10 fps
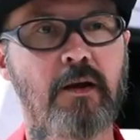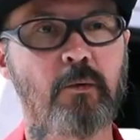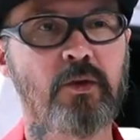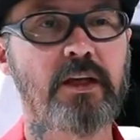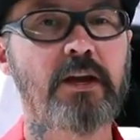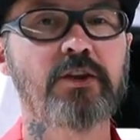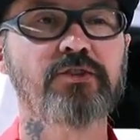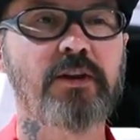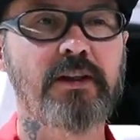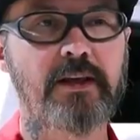Uh, we're the
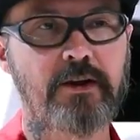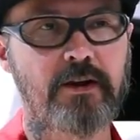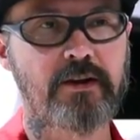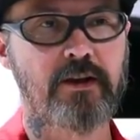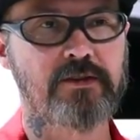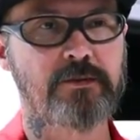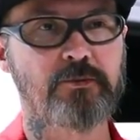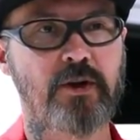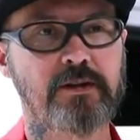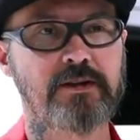industry leader in custom
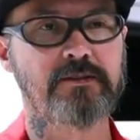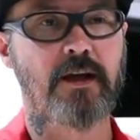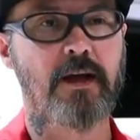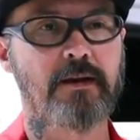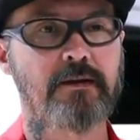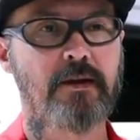truck design.